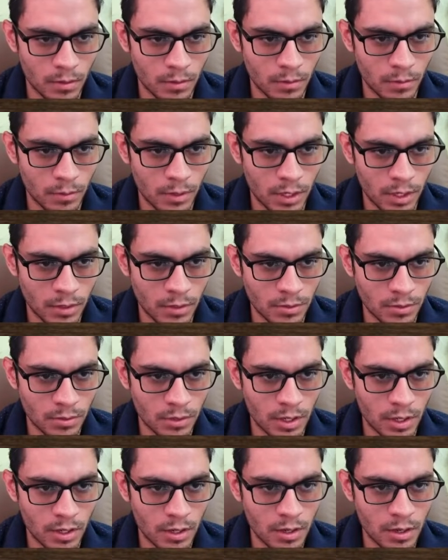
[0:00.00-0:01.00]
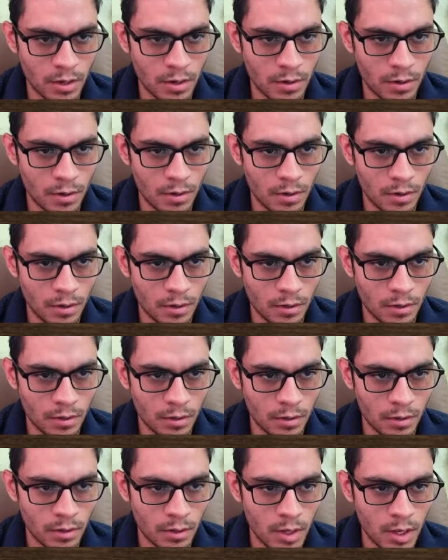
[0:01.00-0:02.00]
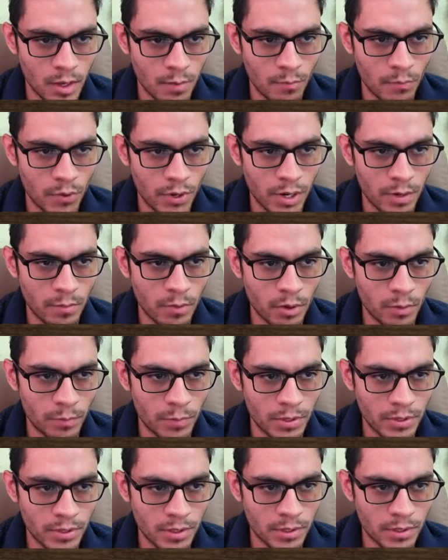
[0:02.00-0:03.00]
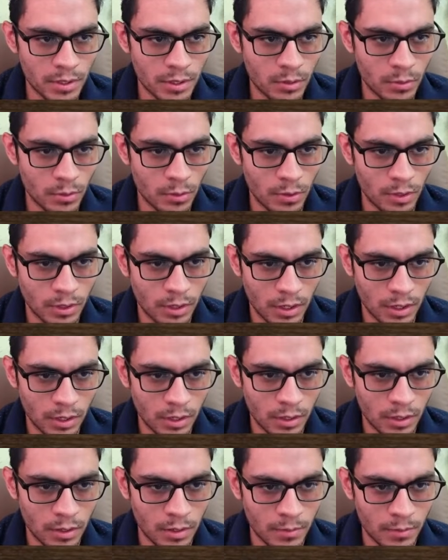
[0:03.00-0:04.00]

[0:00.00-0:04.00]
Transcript: We can just take here and bring more pieces into the attack.